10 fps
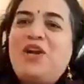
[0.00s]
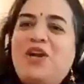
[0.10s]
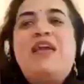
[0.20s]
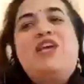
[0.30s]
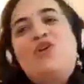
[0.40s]

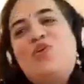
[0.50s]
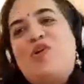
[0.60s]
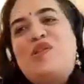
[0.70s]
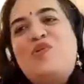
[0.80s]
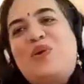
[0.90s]
they make you
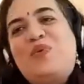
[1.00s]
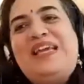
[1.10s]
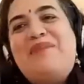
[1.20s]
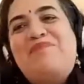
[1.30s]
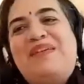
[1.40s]
also
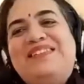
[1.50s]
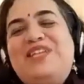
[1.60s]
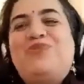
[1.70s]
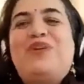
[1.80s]
equally happy.